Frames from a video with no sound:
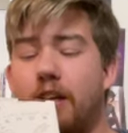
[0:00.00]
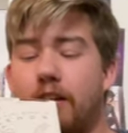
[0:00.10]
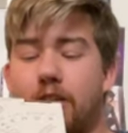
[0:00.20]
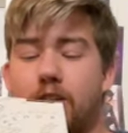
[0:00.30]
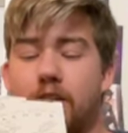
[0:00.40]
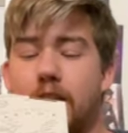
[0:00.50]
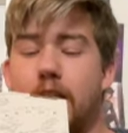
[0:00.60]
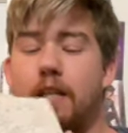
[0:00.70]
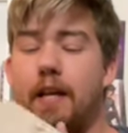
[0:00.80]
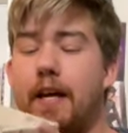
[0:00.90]
is
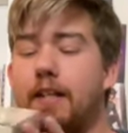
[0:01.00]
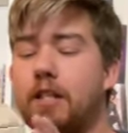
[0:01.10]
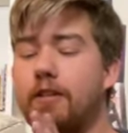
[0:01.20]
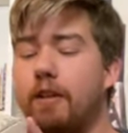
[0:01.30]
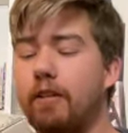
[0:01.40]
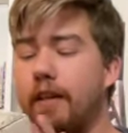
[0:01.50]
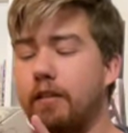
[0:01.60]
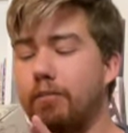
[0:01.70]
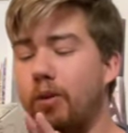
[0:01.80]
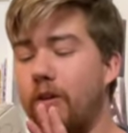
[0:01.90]
the next
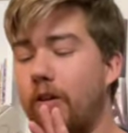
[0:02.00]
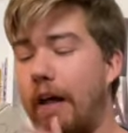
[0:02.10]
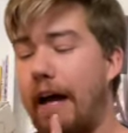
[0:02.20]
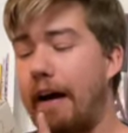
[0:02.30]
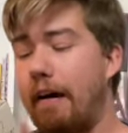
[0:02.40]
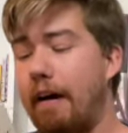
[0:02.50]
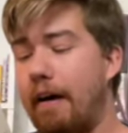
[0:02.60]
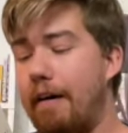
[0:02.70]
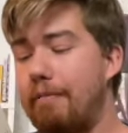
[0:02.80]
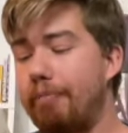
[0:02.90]
collectible
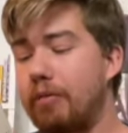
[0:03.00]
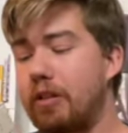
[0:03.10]
um,